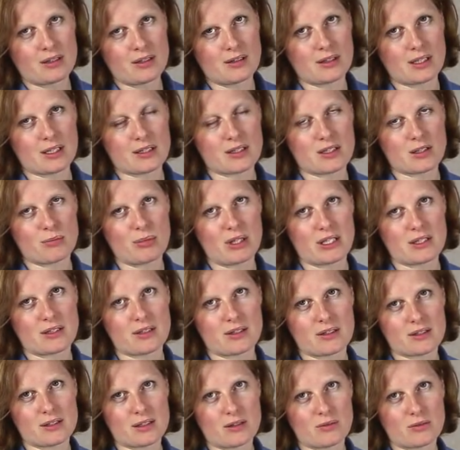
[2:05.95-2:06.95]
That's the
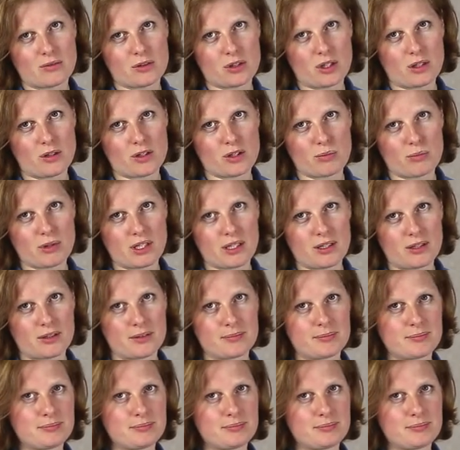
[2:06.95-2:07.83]
basics of shutter speed.